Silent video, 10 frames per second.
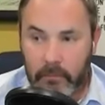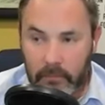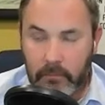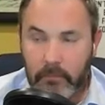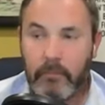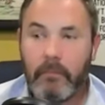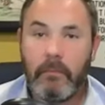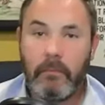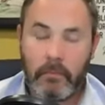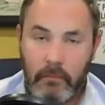
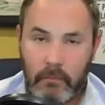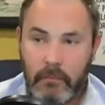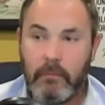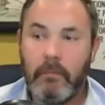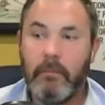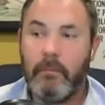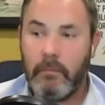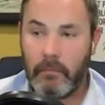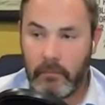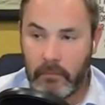
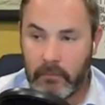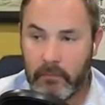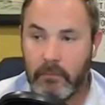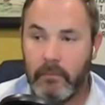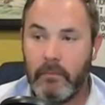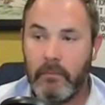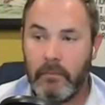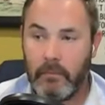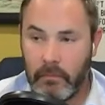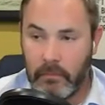
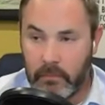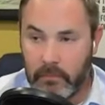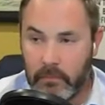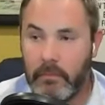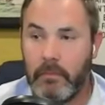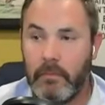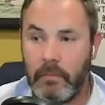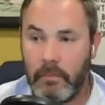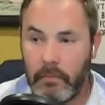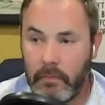
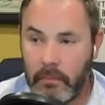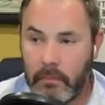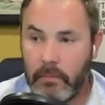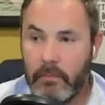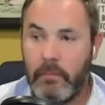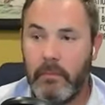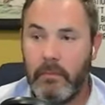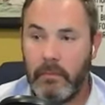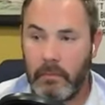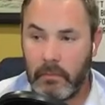
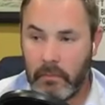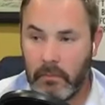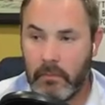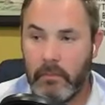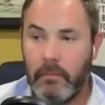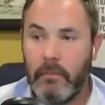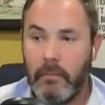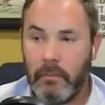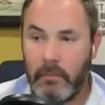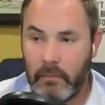
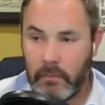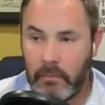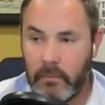(silent)